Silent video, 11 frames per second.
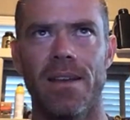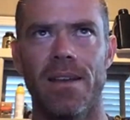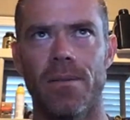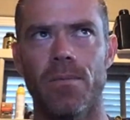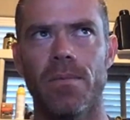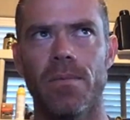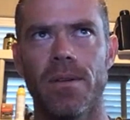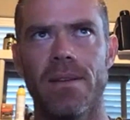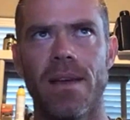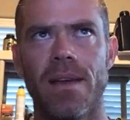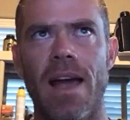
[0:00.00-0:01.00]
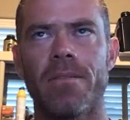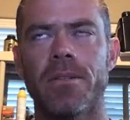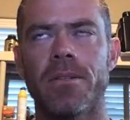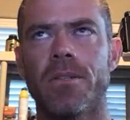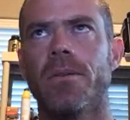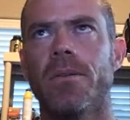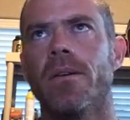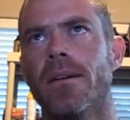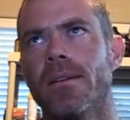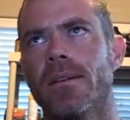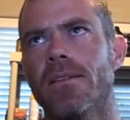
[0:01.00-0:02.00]
in an average
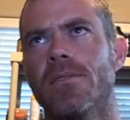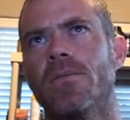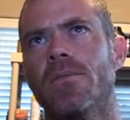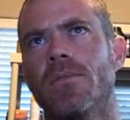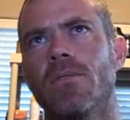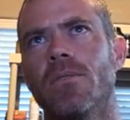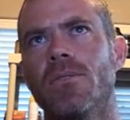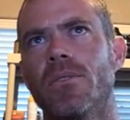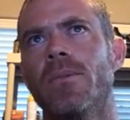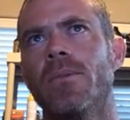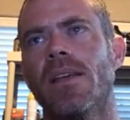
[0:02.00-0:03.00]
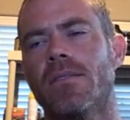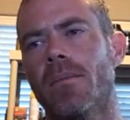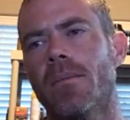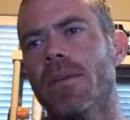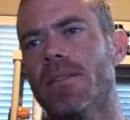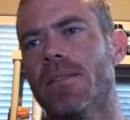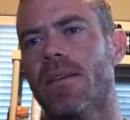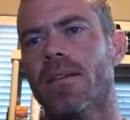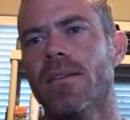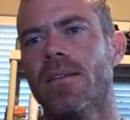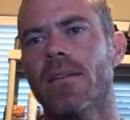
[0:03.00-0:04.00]
shooter is usually when they start missing.